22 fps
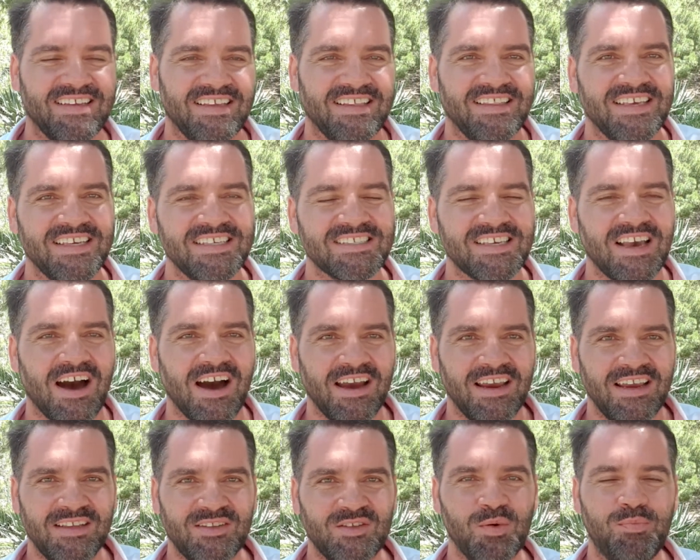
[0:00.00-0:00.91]
this
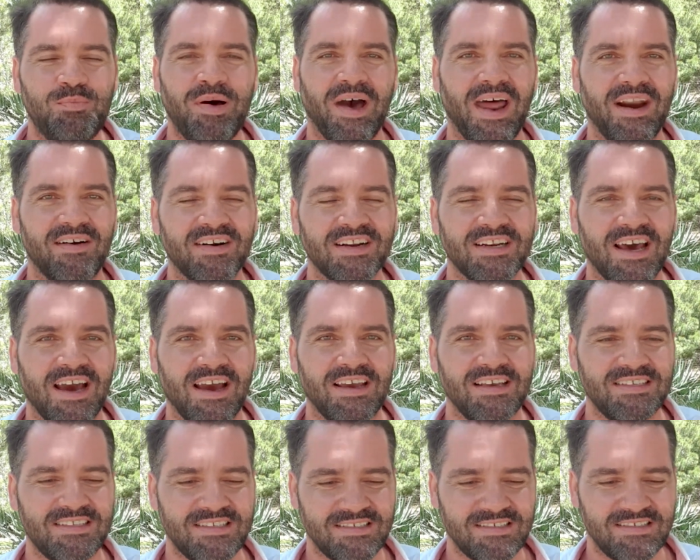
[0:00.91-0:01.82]
guy to
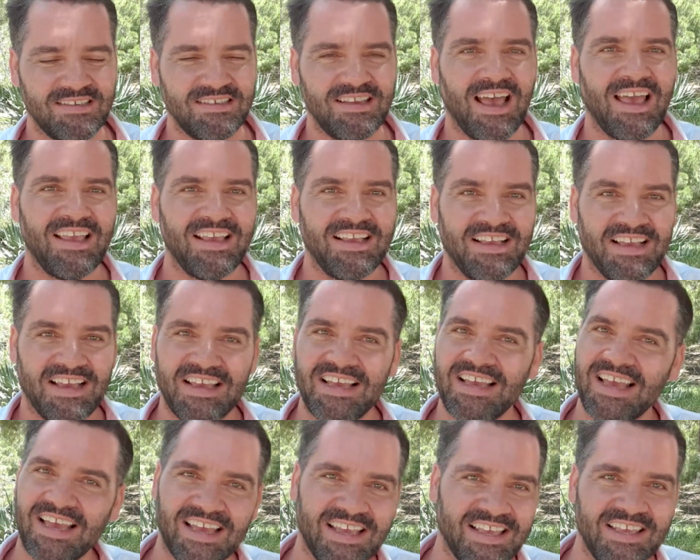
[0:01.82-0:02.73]
paradise.
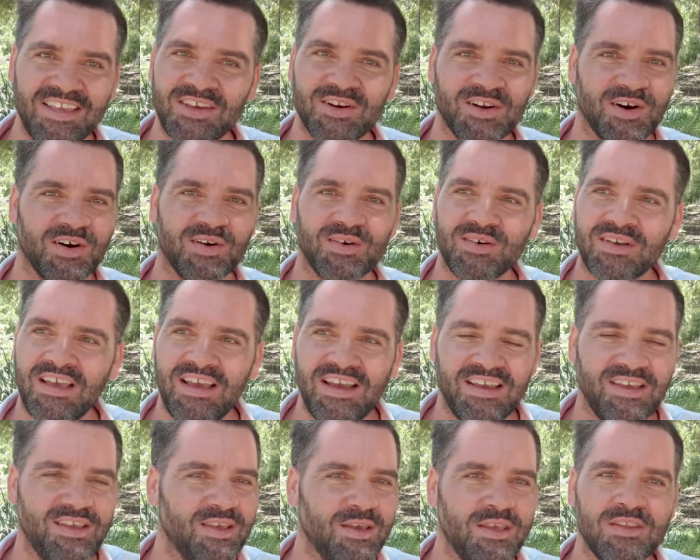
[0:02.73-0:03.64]

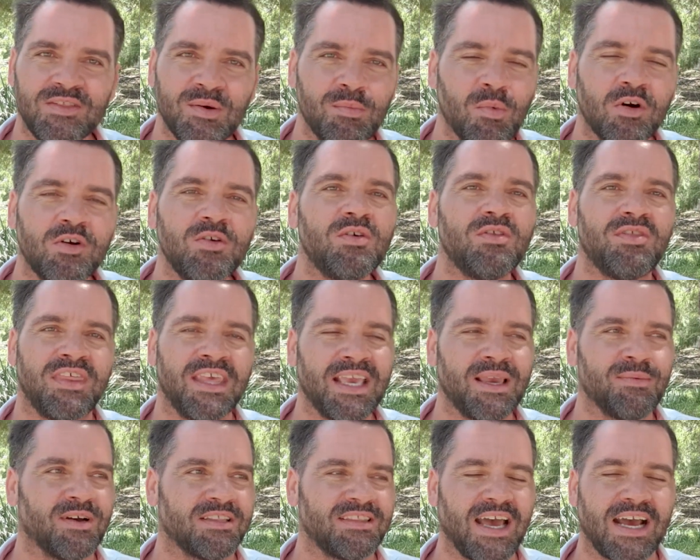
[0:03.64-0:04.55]
The more you
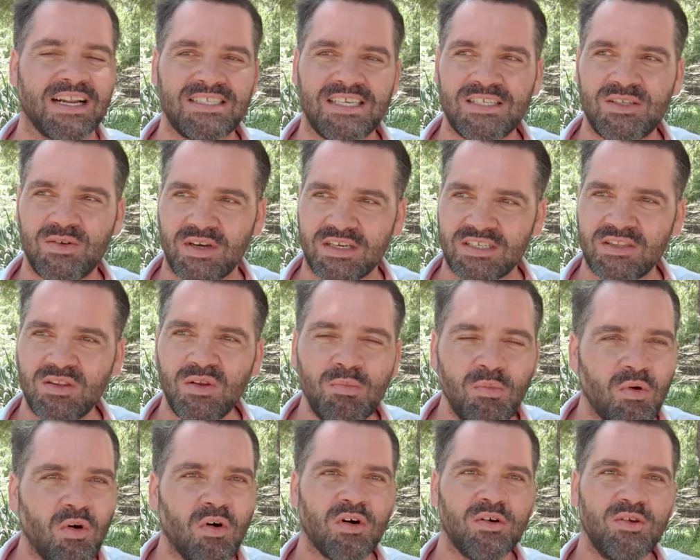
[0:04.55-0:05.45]
think about that situation, the
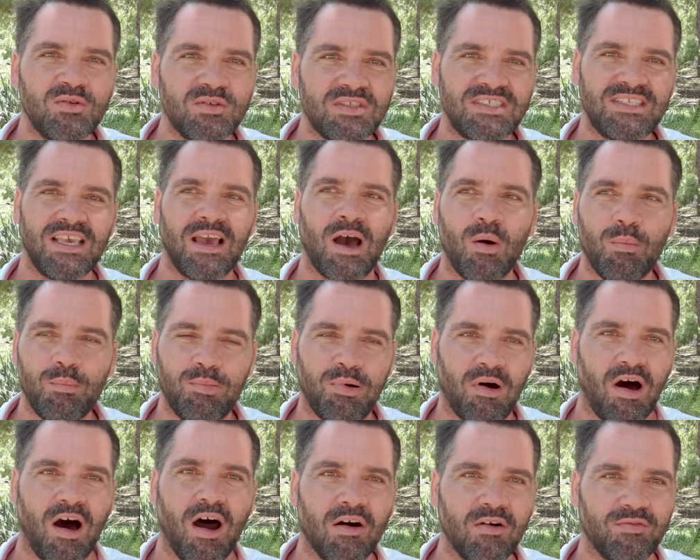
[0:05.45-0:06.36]
more you see how
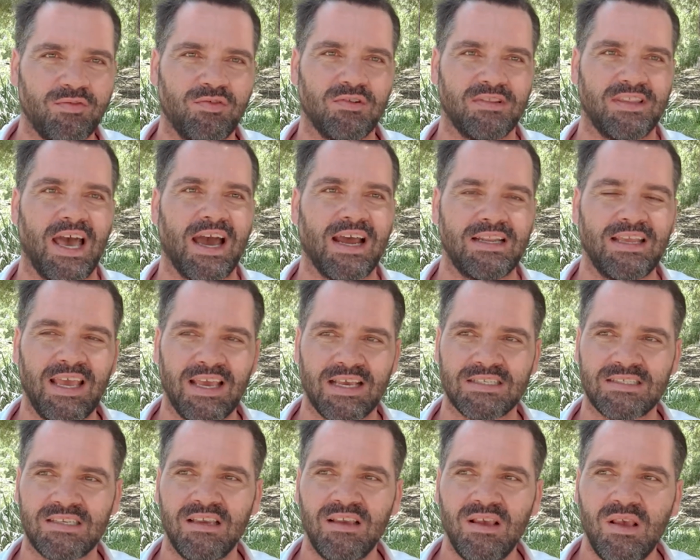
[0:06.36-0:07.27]
powerful that
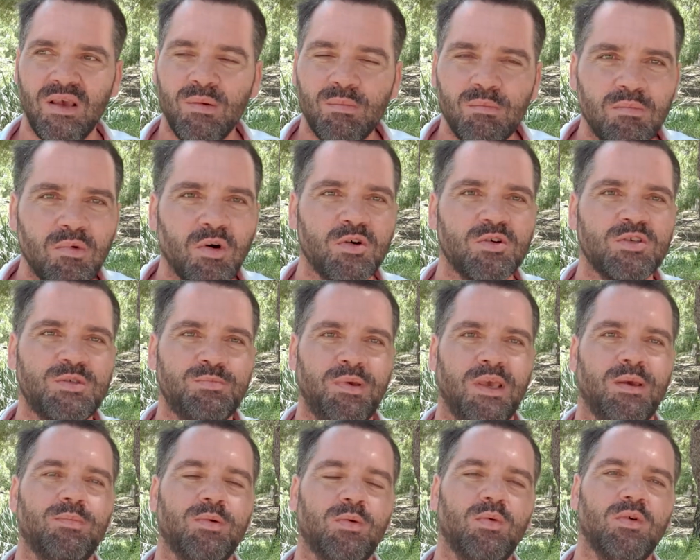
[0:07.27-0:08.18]
is. Most
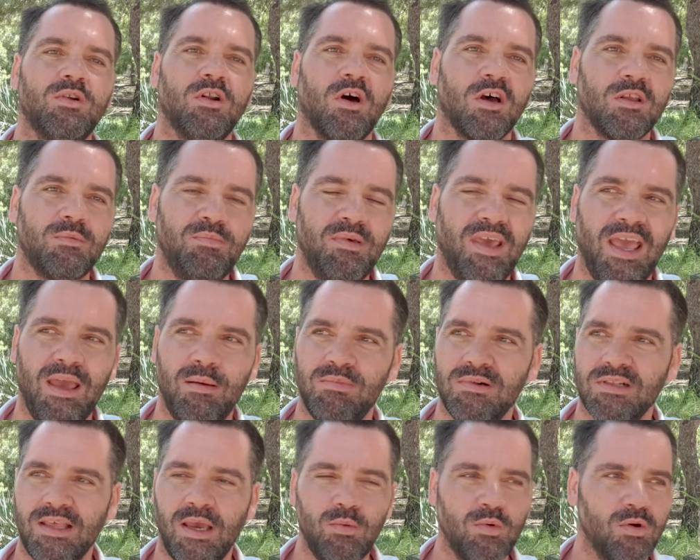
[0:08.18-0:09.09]
people would not be
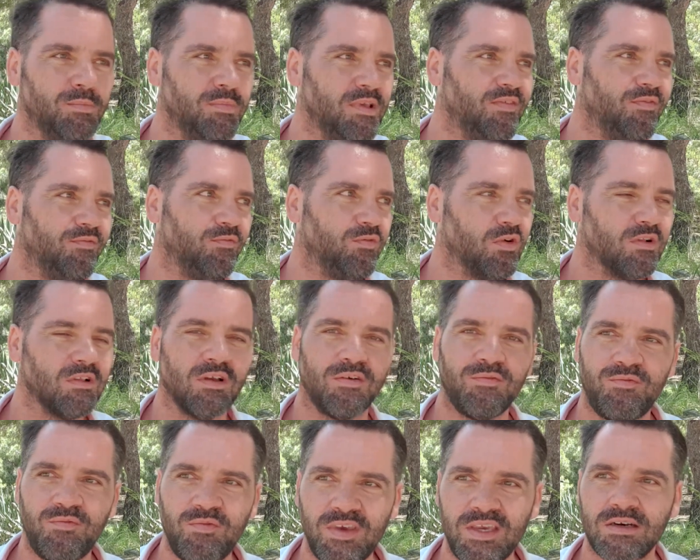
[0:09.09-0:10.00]
able. They would be full
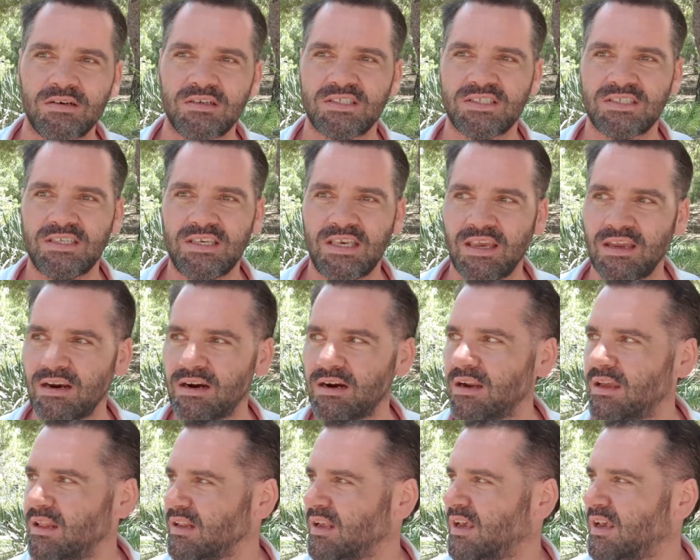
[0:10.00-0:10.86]
of fear, scared